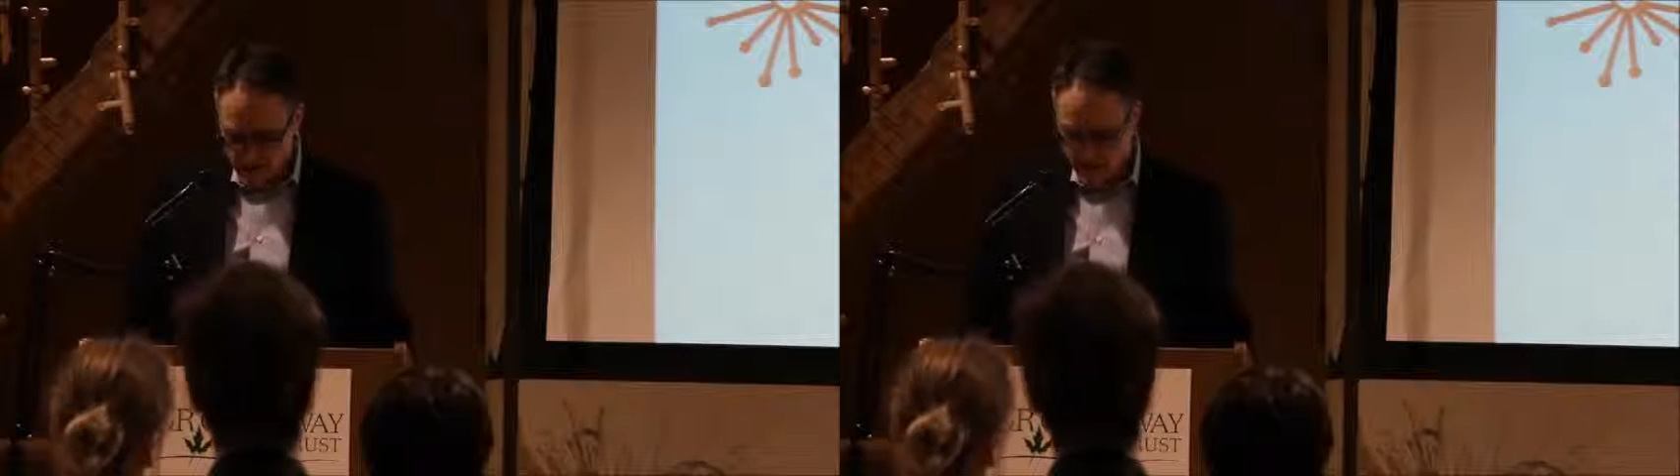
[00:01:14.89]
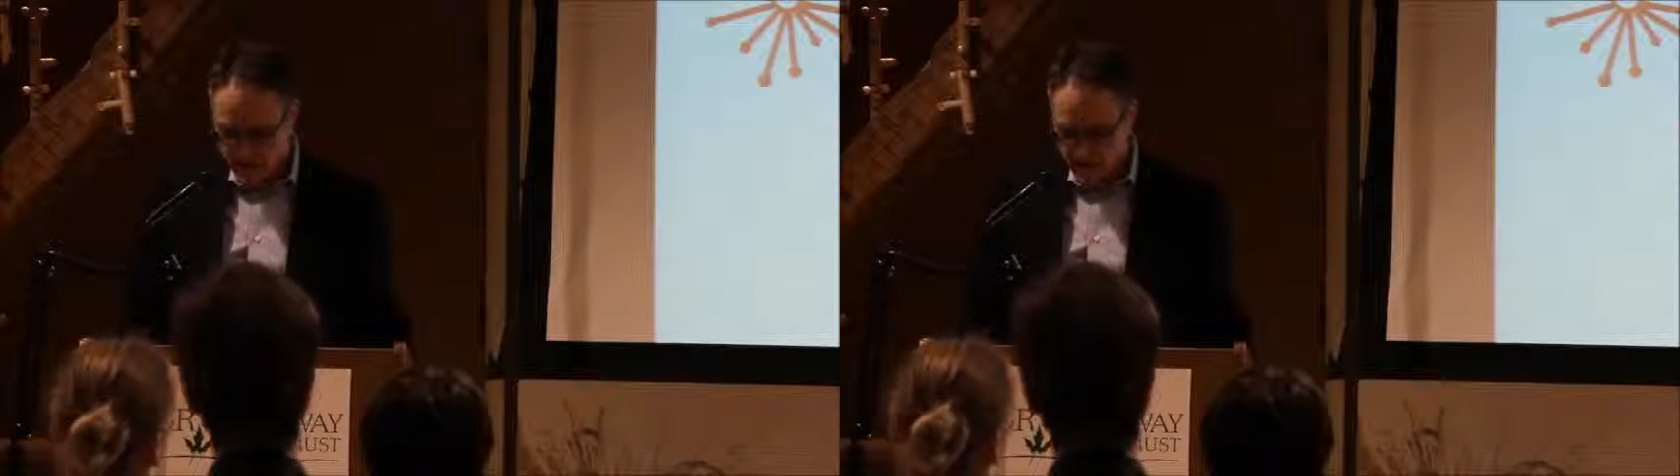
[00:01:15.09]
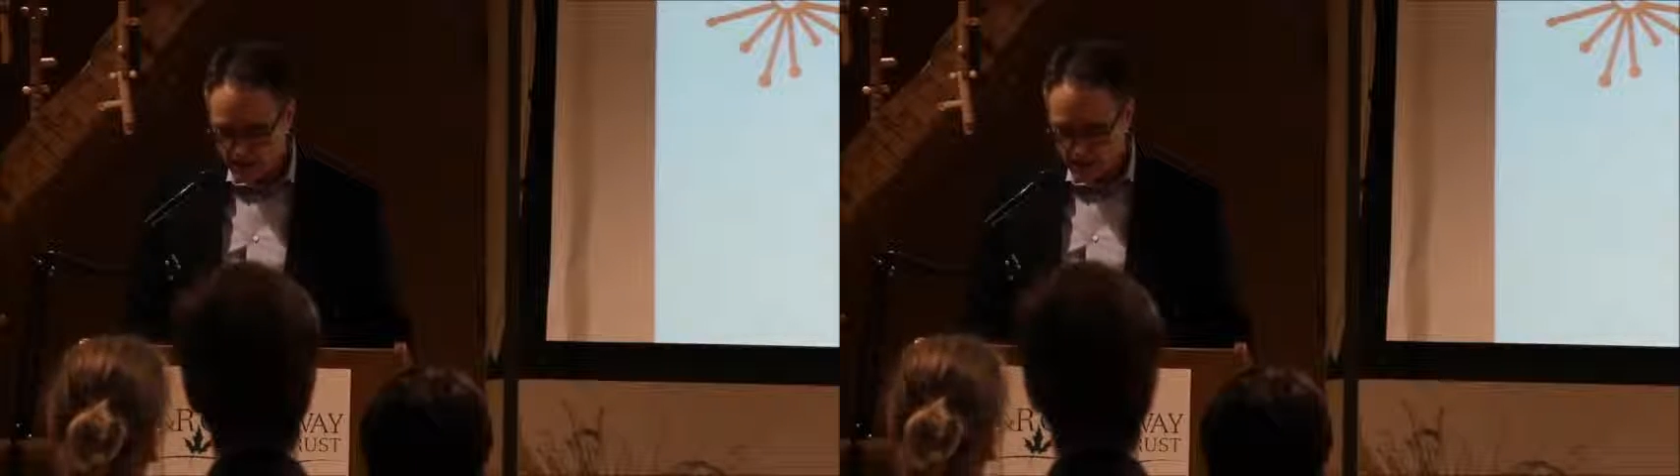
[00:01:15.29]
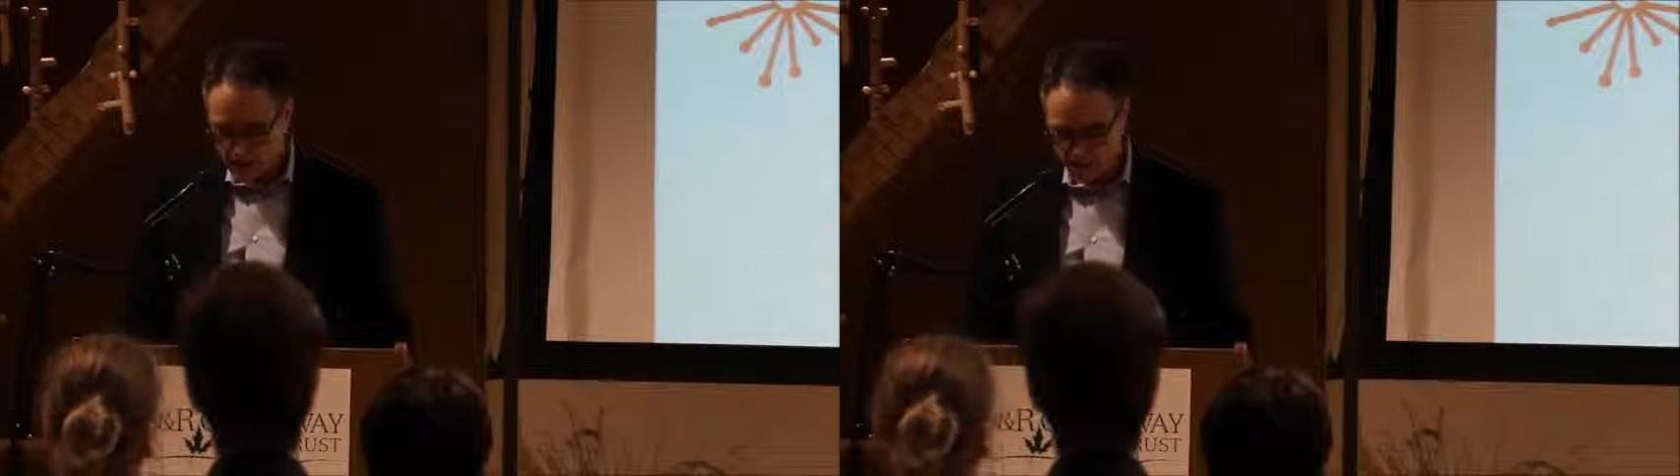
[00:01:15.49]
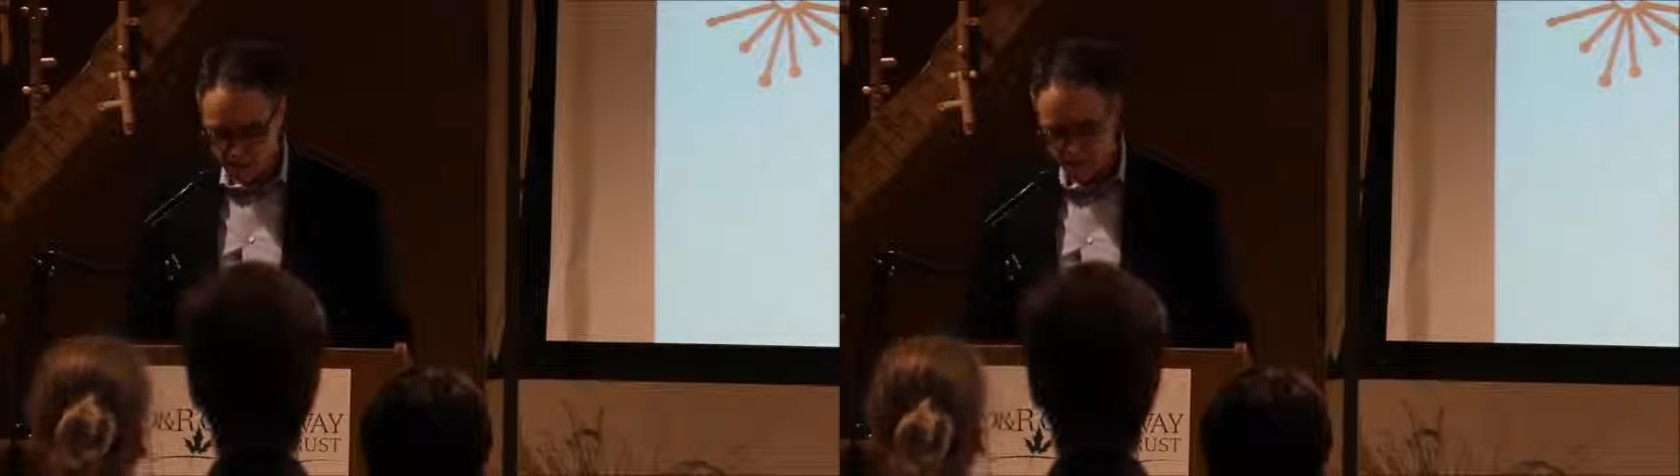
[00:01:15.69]

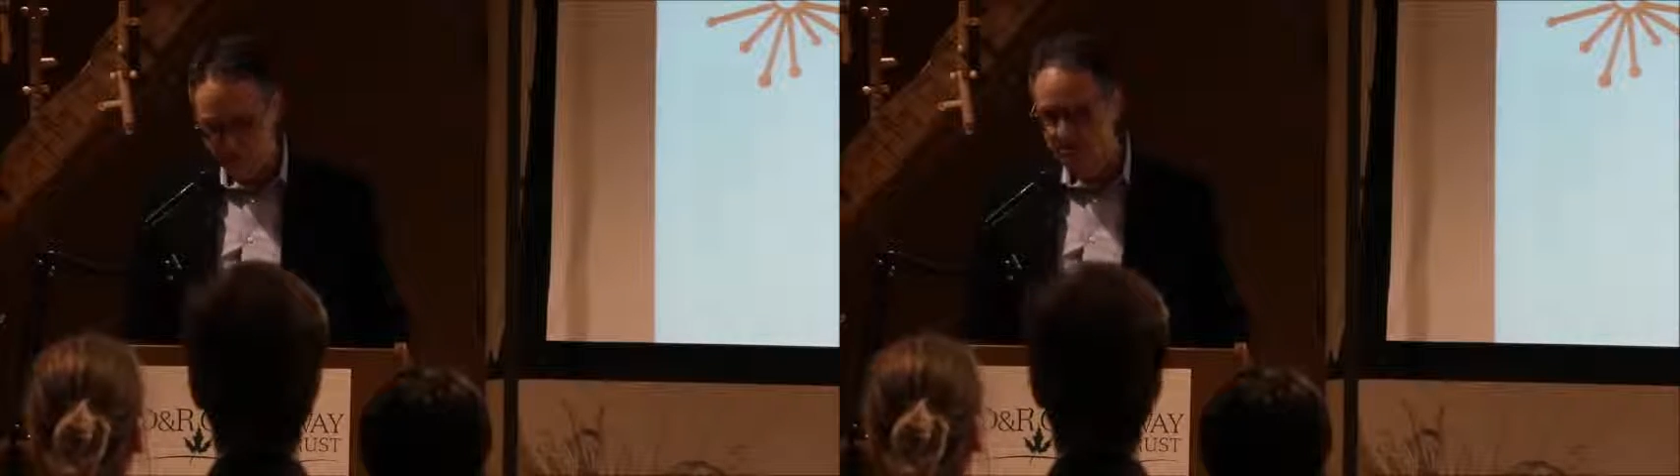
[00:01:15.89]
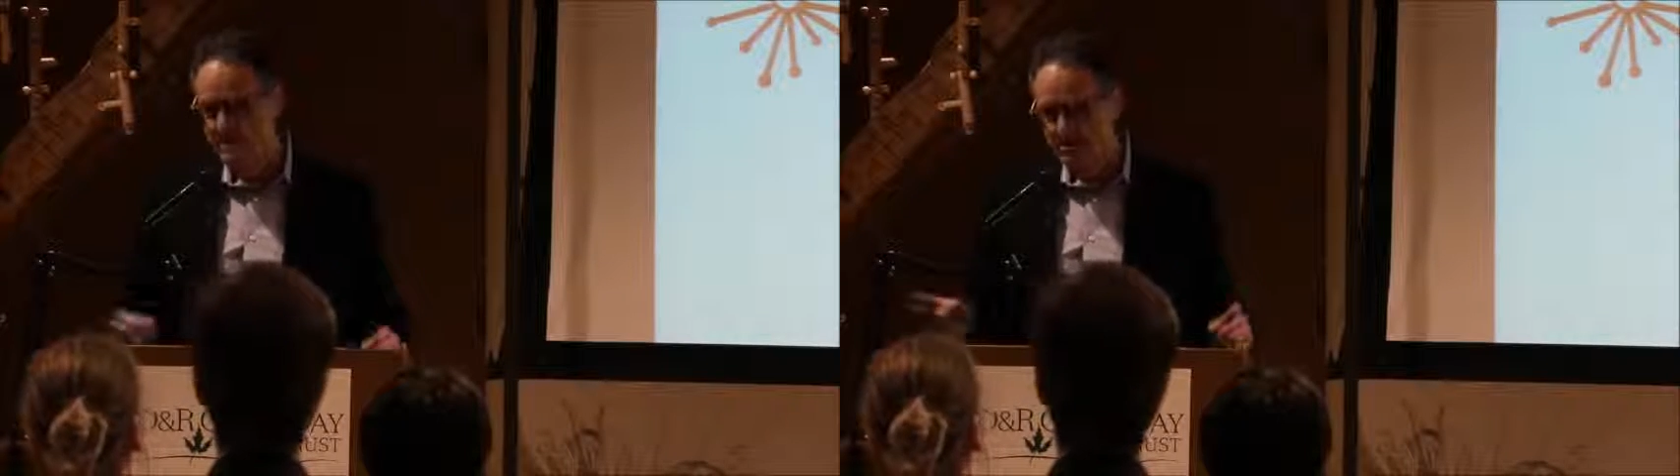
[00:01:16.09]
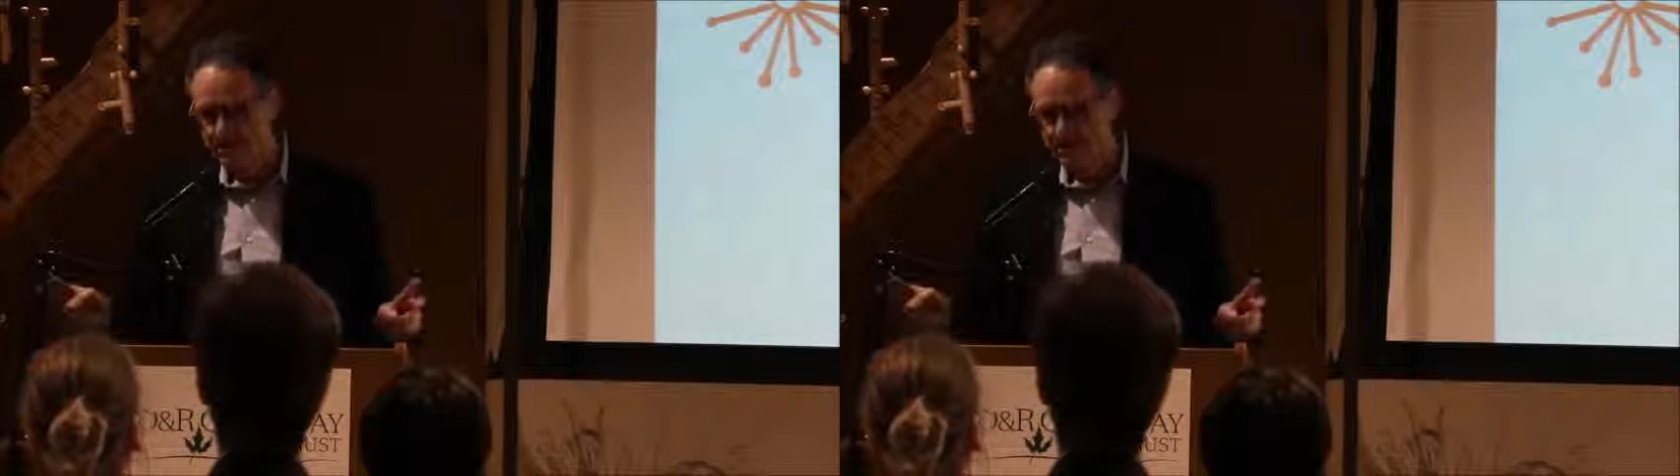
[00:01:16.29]
hopefully